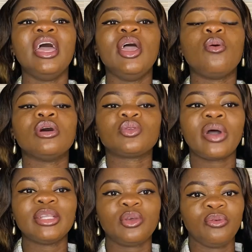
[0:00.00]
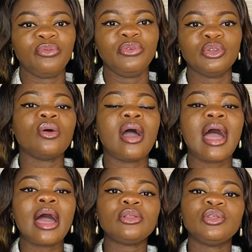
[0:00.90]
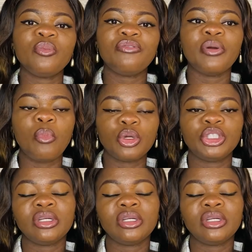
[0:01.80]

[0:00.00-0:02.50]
It was quite confused. How to move a motion